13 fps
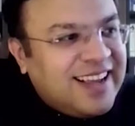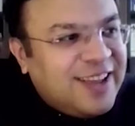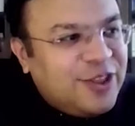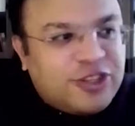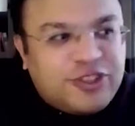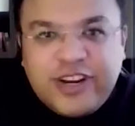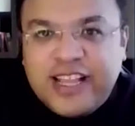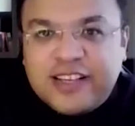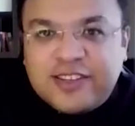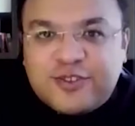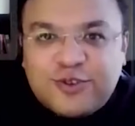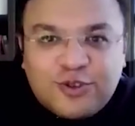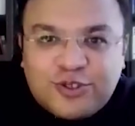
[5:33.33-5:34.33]
the tree
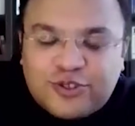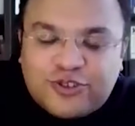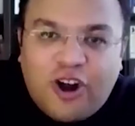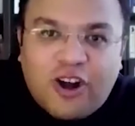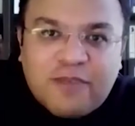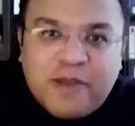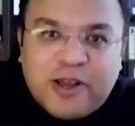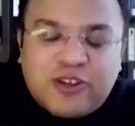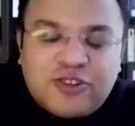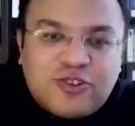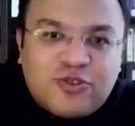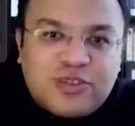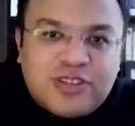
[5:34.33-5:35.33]
is so strong because
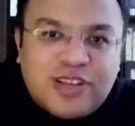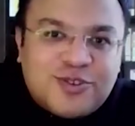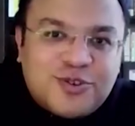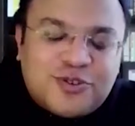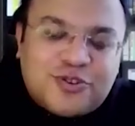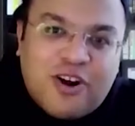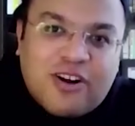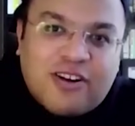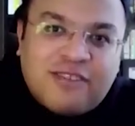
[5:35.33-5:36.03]
the roots are so strong.